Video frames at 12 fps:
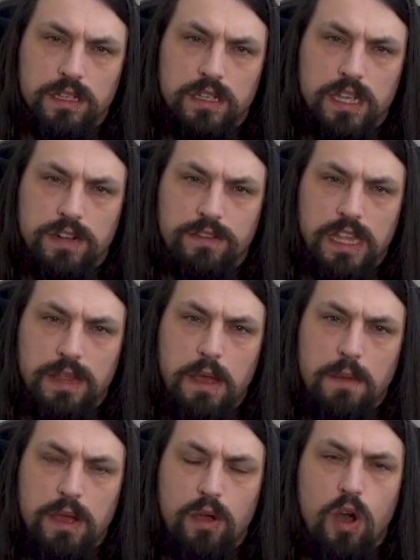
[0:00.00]
kind of
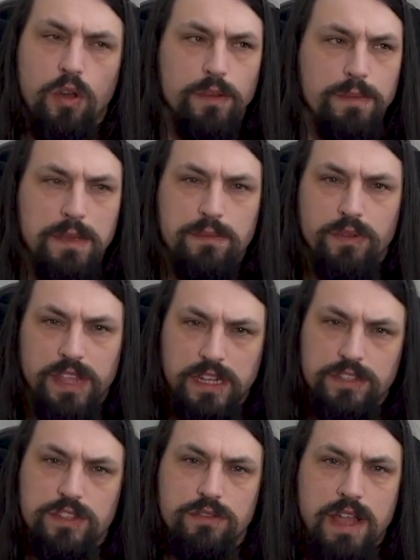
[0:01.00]
about all the people that
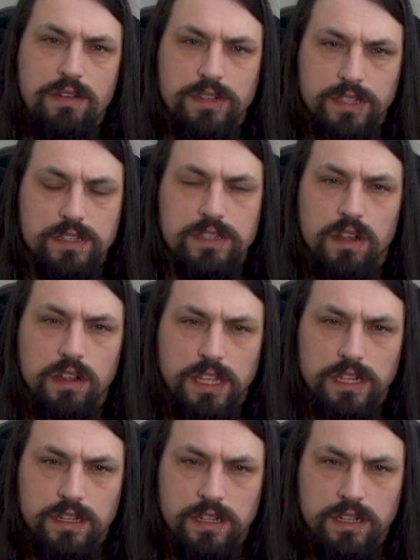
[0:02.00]
surrounded Stalin.